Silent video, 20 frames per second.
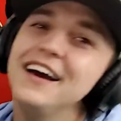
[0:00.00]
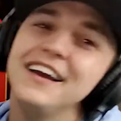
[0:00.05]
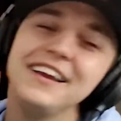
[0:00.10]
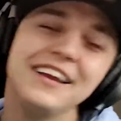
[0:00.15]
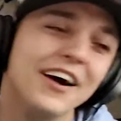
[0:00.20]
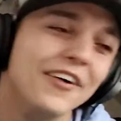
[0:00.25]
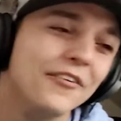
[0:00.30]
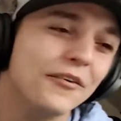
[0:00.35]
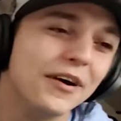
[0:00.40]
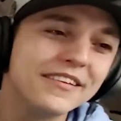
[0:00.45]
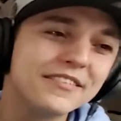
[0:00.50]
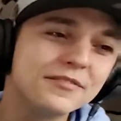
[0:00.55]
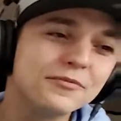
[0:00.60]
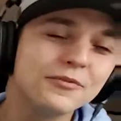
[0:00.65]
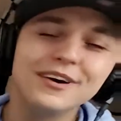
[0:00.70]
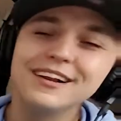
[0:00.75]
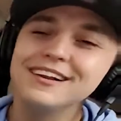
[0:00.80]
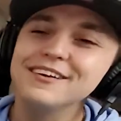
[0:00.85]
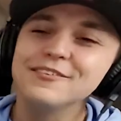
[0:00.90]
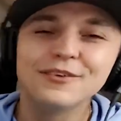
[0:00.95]
Yo, what's
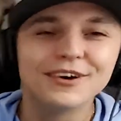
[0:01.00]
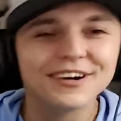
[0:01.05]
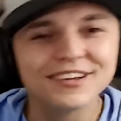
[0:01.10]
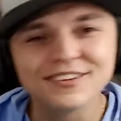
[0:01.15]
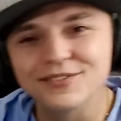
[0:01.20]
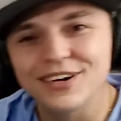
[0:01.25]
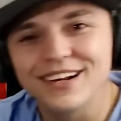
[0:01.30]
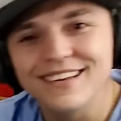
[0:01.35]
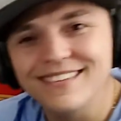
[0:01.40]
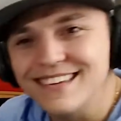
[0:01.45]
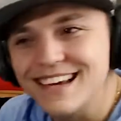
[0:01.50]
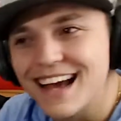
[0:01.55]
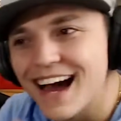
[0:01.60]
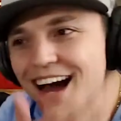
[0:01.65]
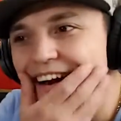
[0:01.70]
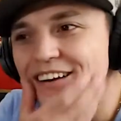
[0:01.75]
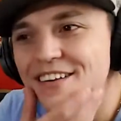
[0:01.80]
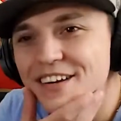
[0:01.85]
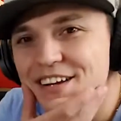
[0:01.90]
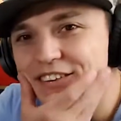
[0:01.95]
what what what has he
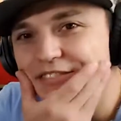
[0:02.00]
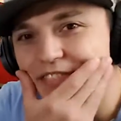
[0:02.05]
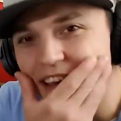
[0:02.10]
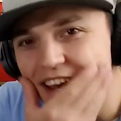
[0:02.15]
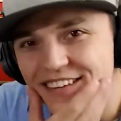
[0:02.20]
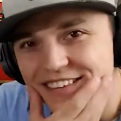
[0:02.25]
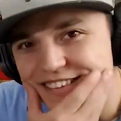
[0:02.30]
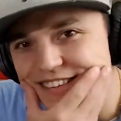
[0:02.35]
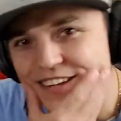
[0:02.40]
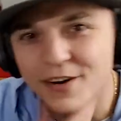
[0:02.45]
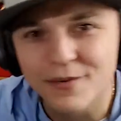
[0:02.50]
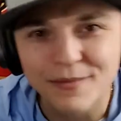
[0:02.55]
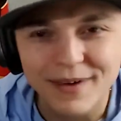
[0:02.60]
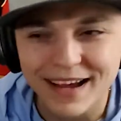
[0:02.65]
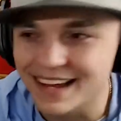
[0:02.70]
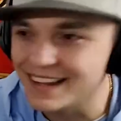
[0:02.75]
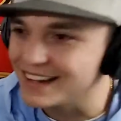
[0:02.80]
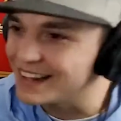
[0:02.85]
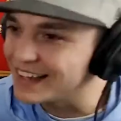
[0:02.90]
got on his face though, man?